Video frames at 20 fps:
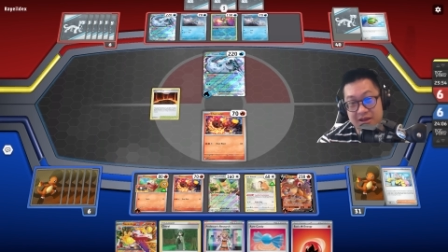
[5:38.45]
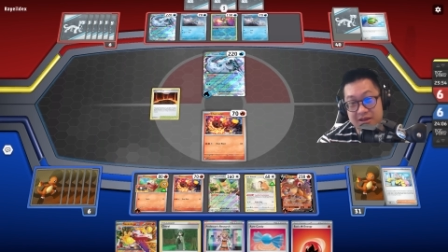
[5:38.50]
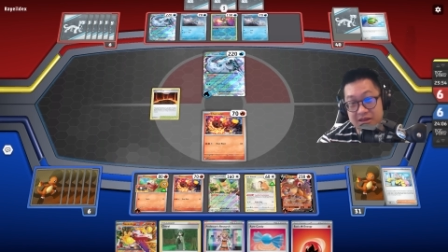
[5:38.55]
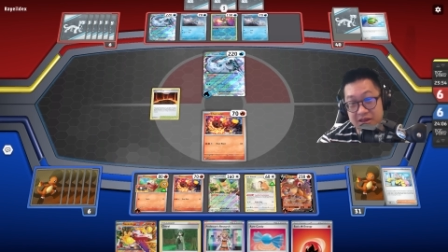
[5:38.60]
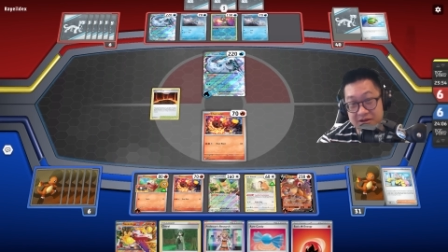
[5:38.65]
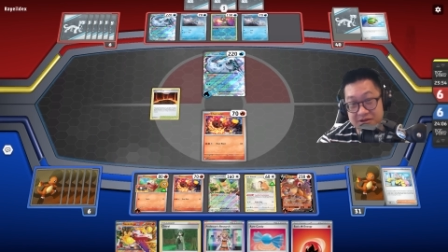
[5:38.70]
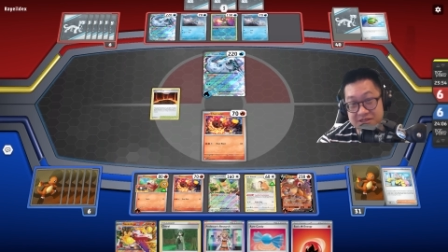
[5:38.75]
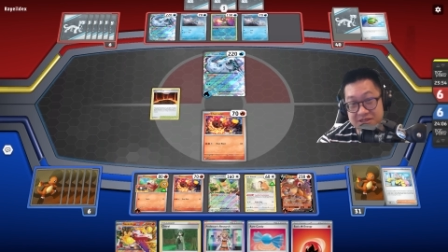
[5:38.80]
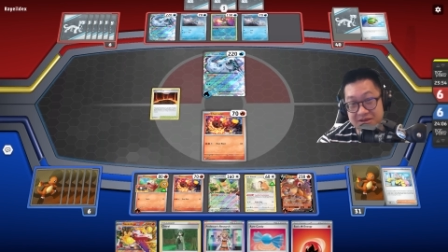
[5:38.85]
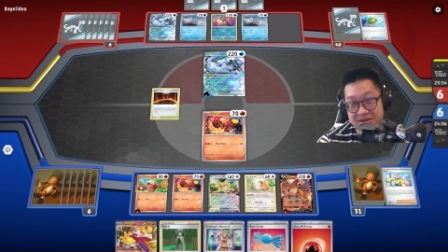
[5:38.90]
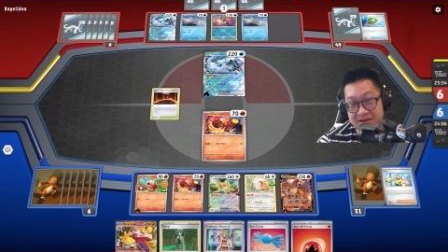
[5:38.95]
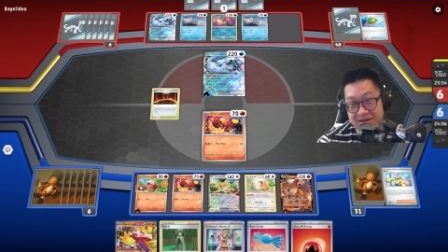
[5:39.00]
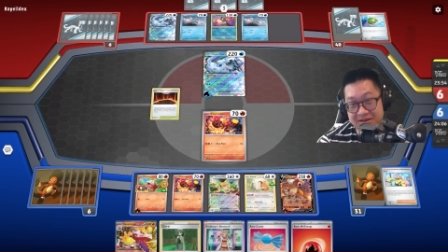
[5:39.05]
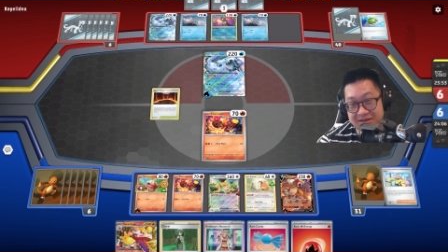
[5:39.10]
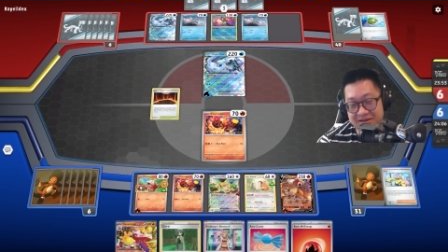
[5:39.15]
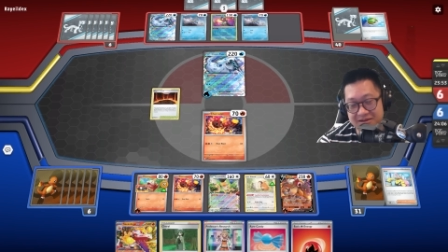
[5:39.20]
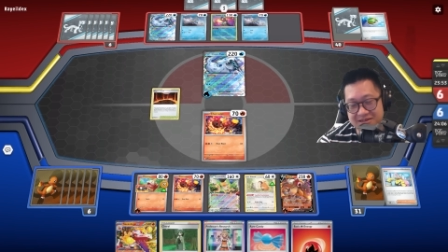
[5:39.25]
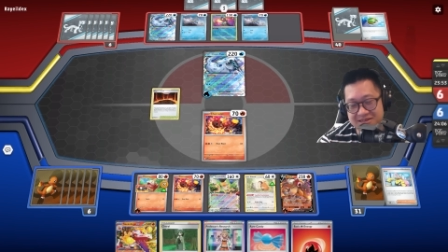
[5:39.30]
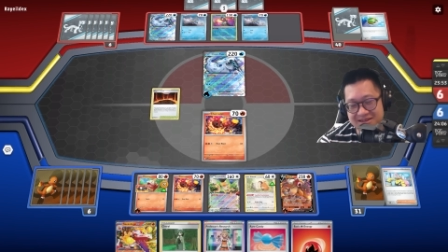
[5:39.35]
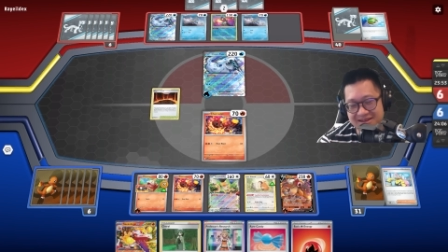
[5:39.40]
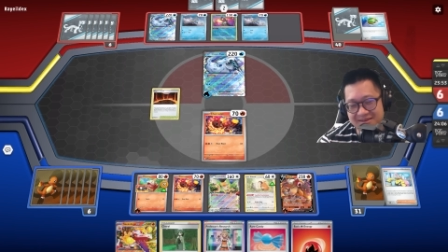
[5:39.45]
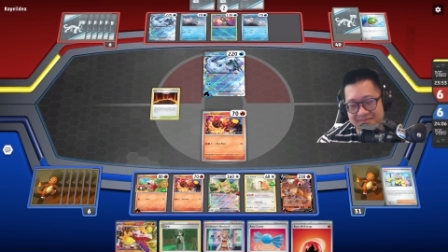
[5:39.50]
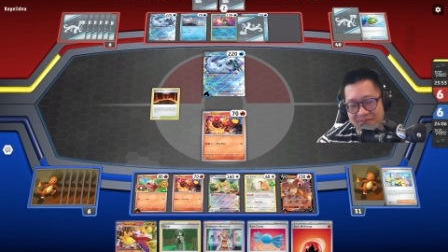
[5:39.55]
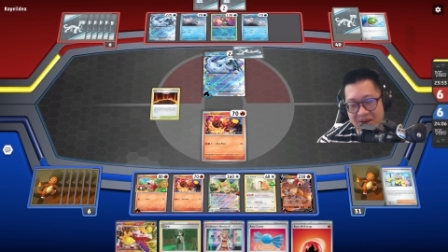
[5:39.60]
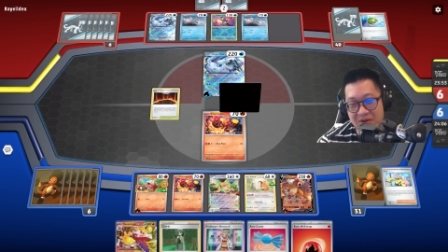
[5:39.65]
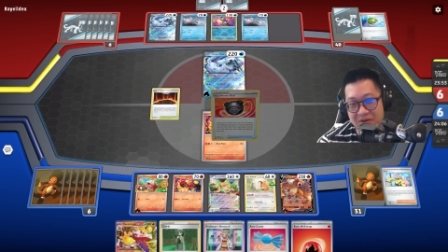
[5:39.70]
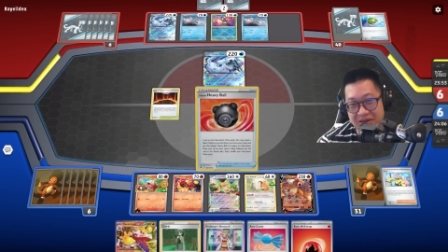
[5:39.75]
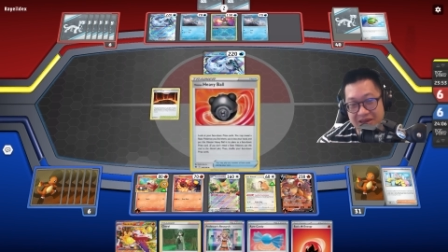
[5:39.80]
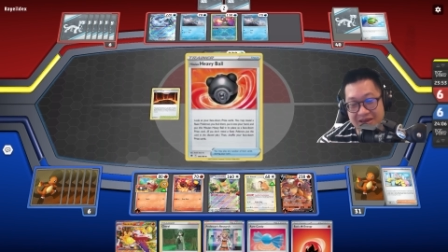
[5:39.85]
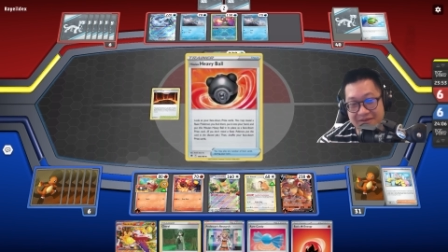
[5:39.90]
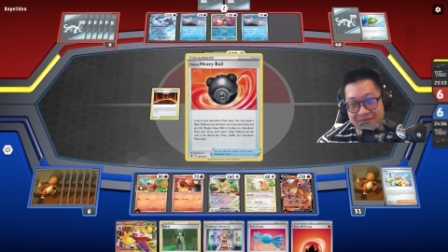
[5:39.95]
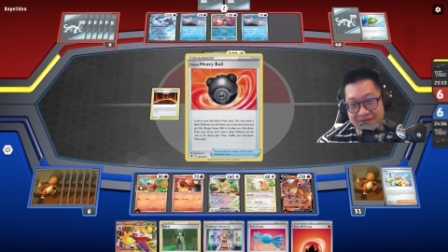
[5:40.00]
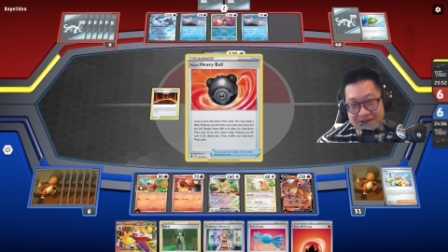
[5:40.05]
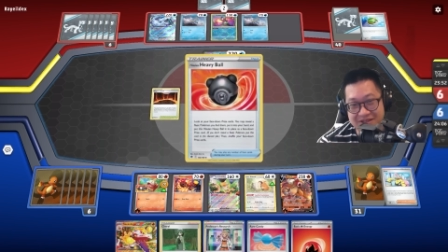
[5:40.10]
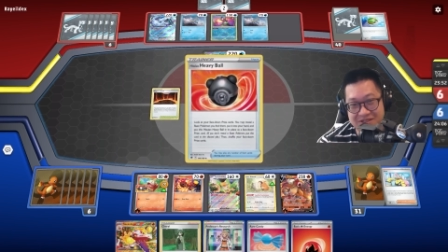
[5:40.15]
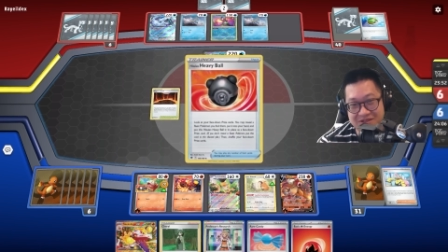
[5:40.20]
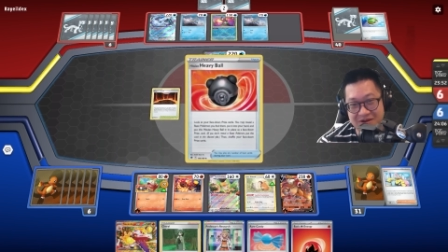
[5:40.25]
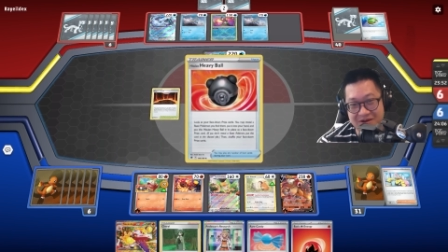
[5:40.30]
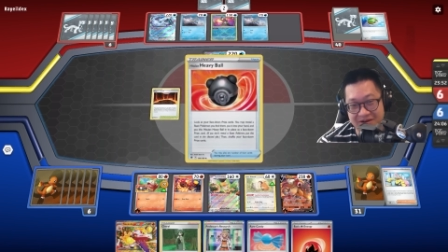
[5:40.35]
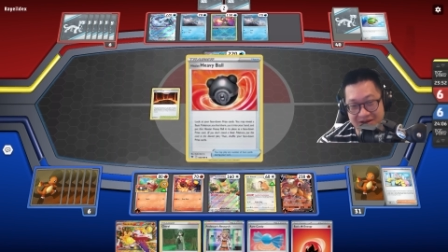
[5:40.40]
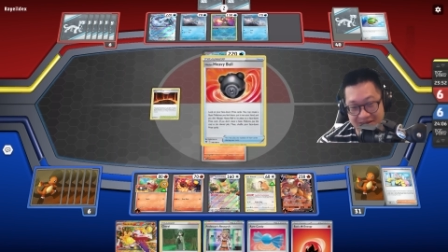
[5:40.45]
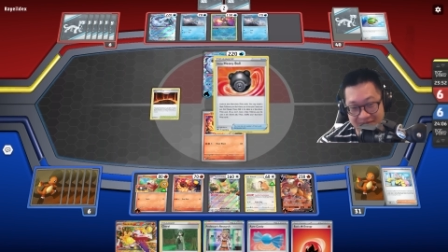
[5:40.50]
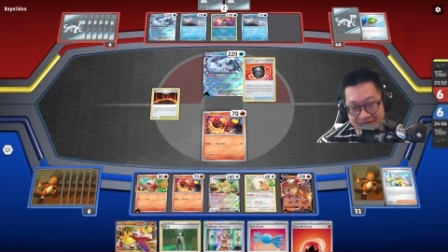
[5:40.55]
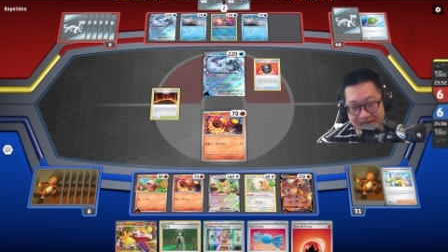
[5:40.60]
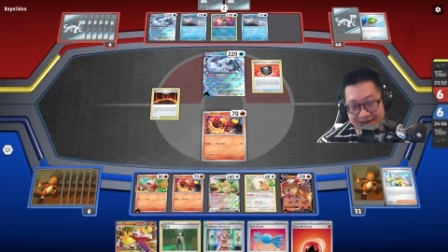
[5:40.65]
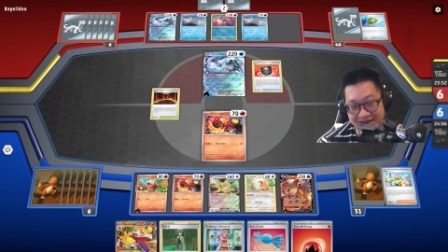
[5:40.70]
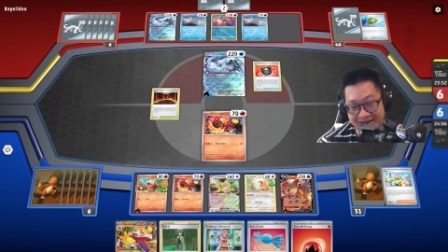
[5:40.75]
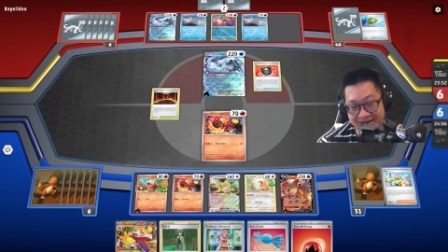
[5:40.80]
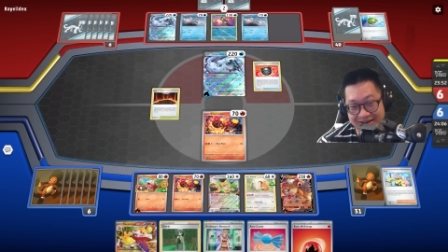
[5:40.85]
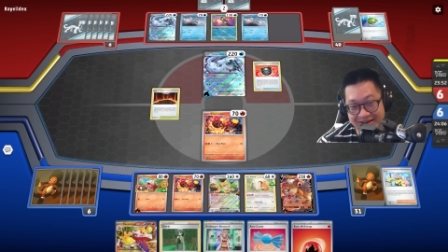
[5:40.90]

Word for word: There's a there's a Palkia V Star coming,